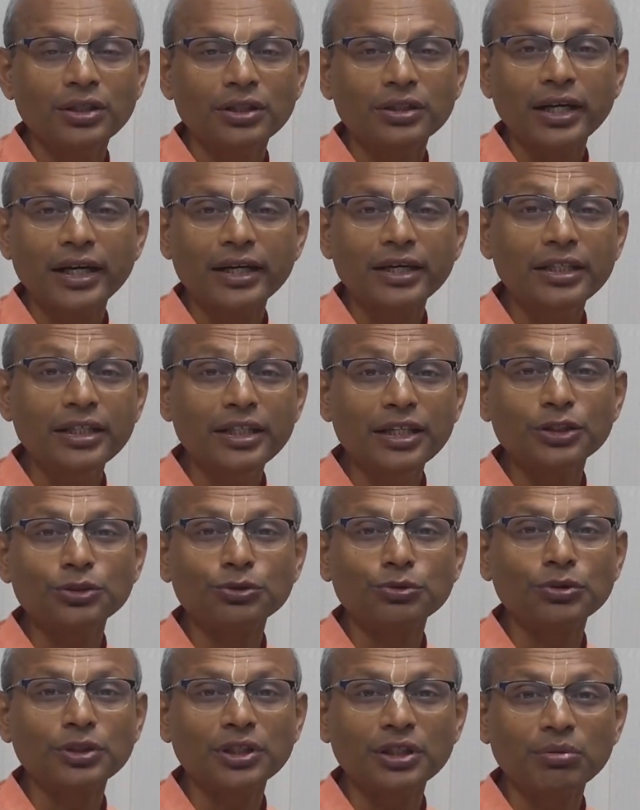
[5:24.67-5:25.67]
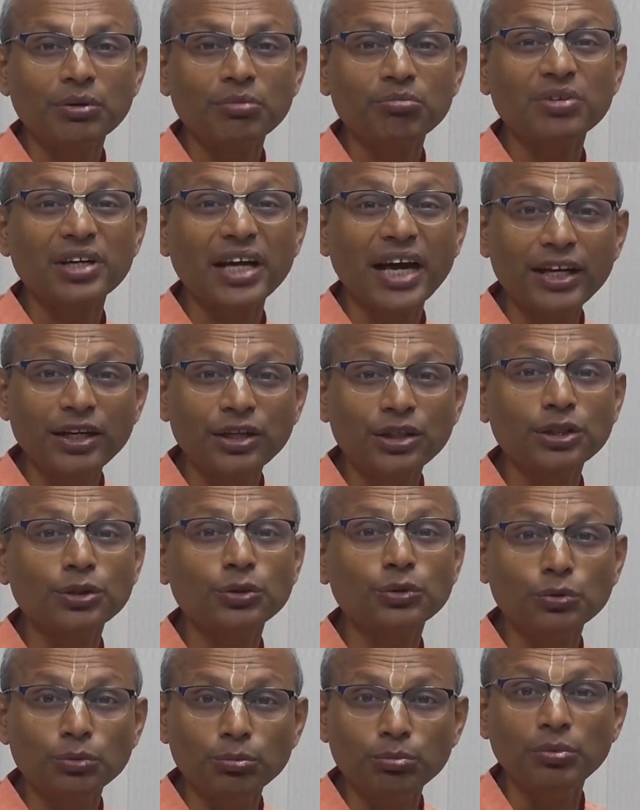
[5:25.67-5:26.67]
that he has to give him
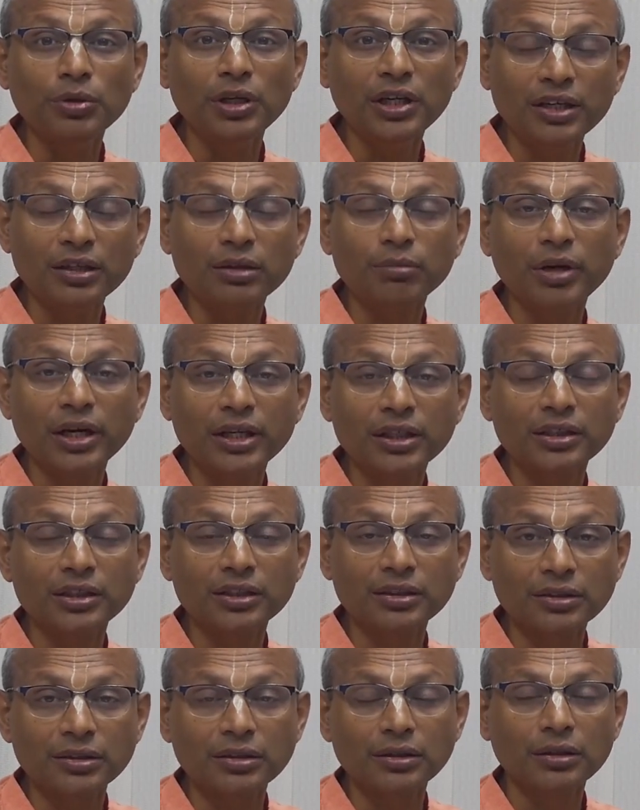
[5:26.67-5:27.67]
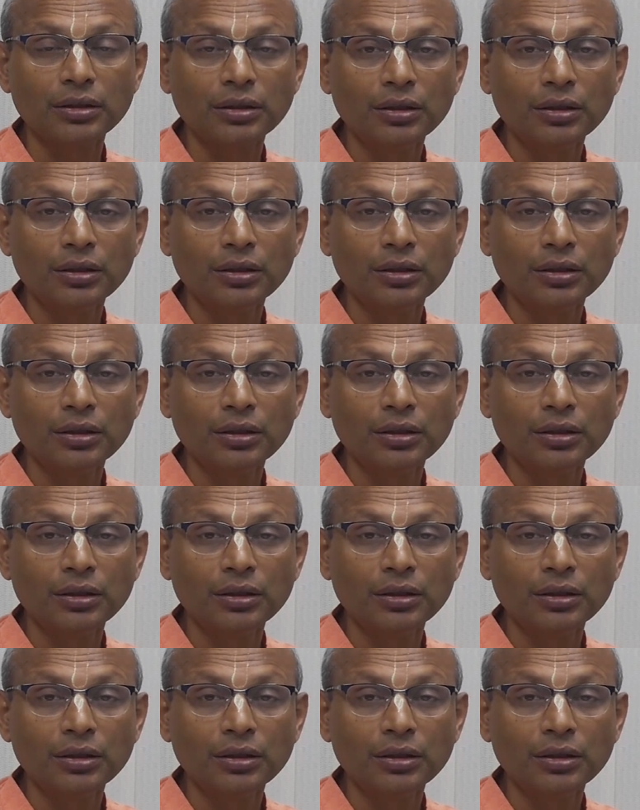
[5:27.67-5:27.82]
92 billion metric ton.